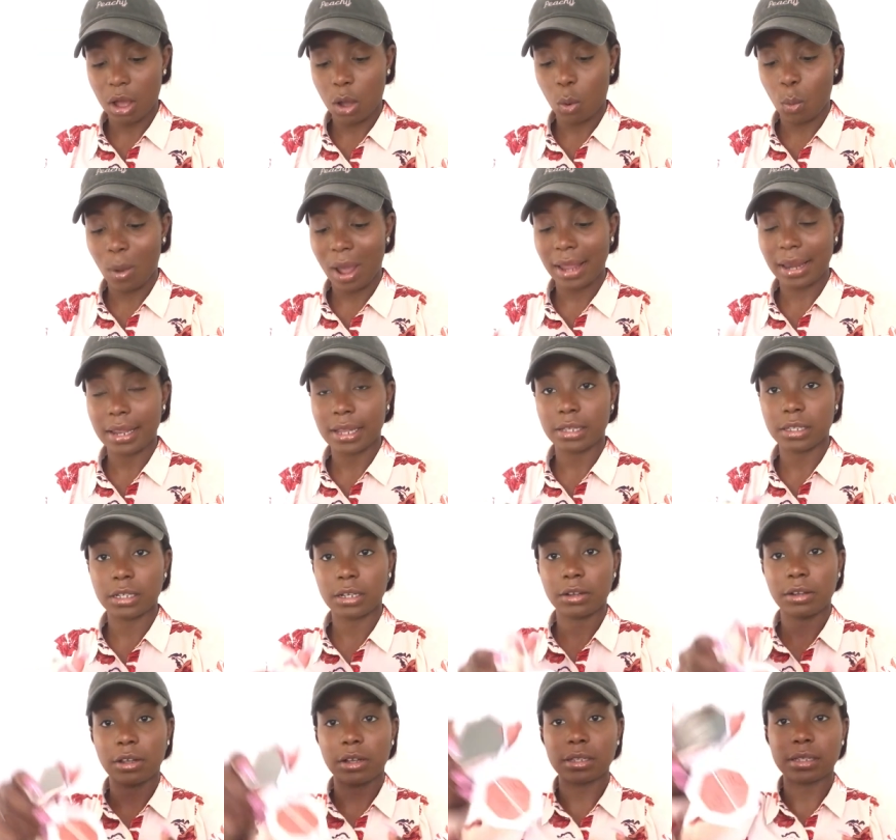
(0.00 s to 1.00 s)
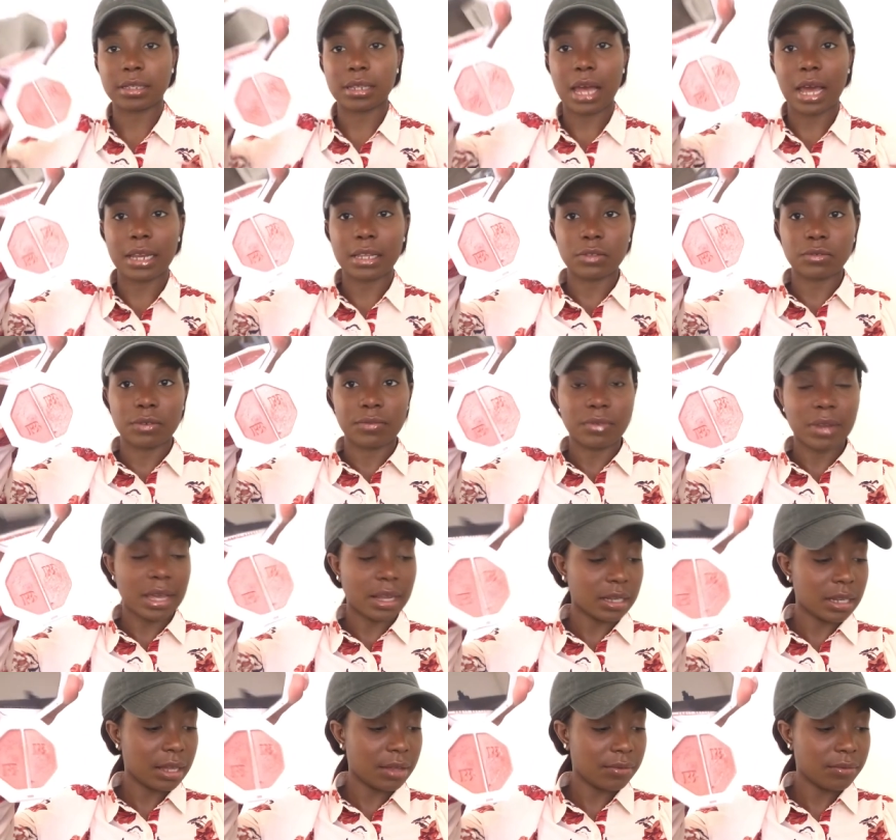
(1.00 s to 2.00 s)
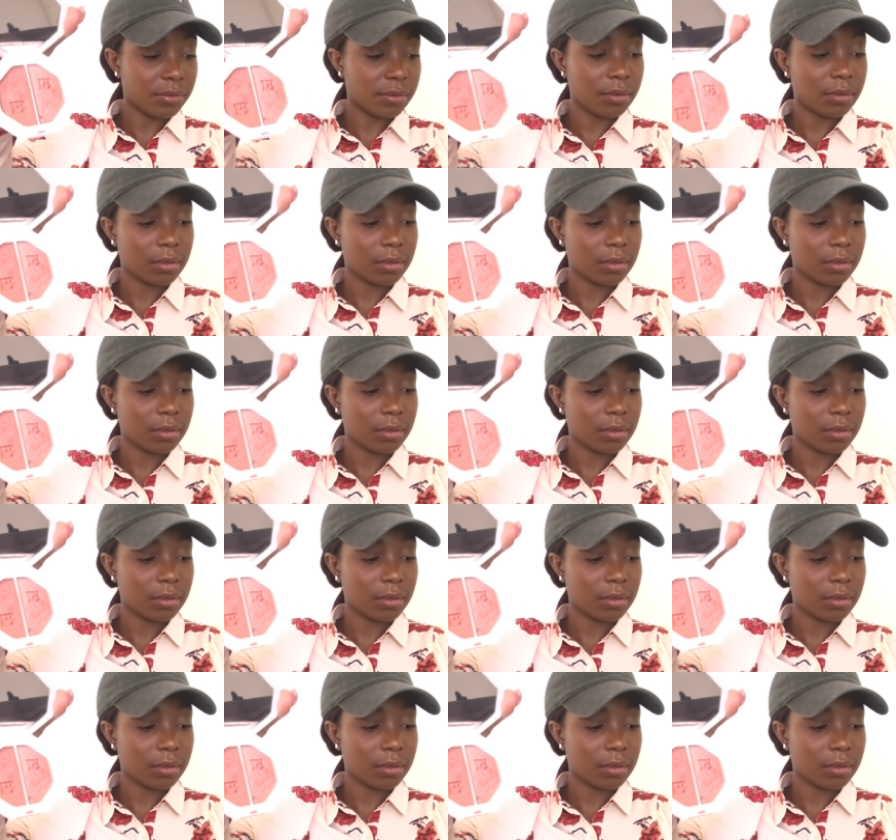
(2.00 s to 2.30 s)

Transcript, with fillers: a white interior. It's not as reflective.